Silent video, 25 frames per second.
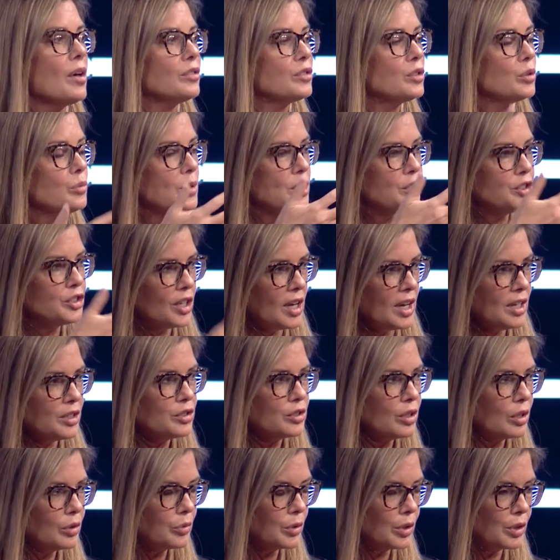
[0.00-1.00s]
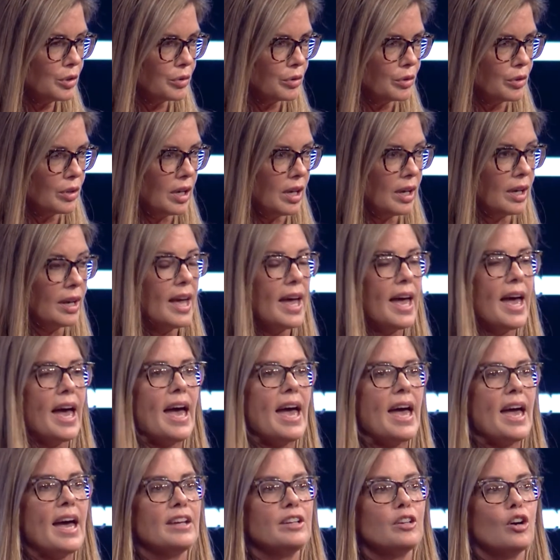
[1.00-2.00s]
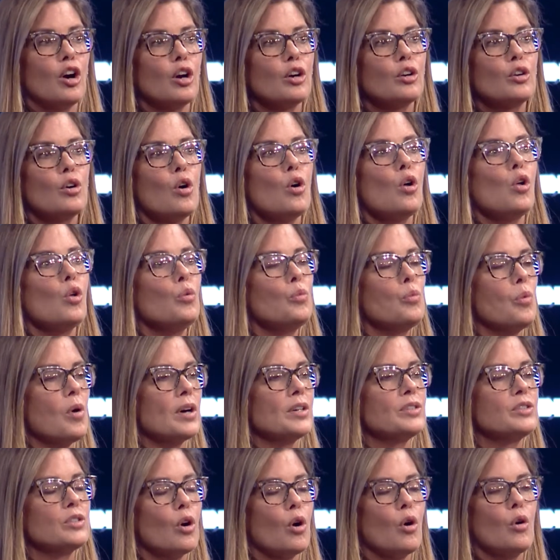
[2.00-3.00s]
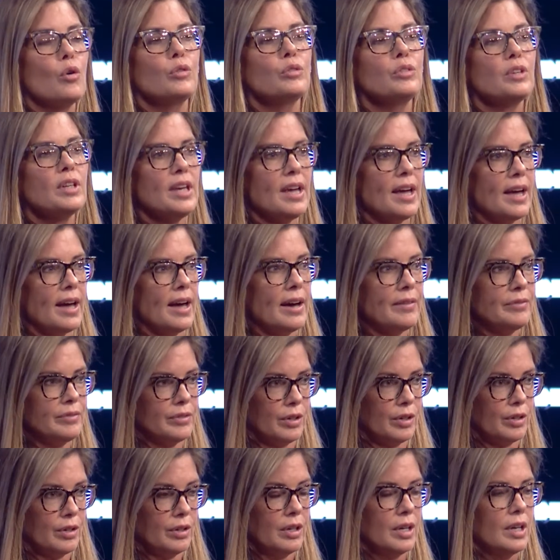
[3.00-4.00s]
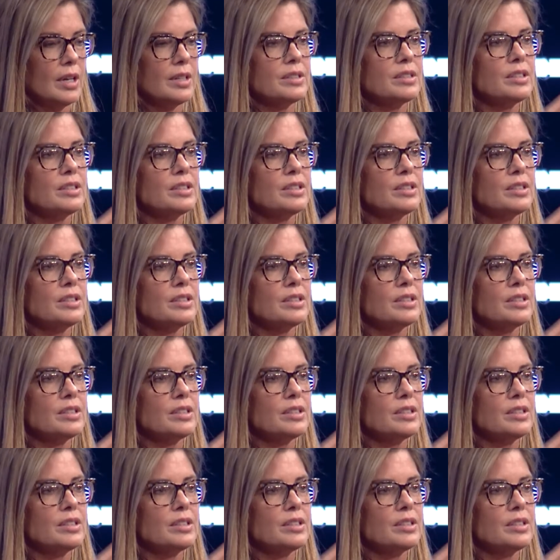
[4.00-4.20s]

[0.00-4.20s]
So we changed our recruiting, and our goal was only ever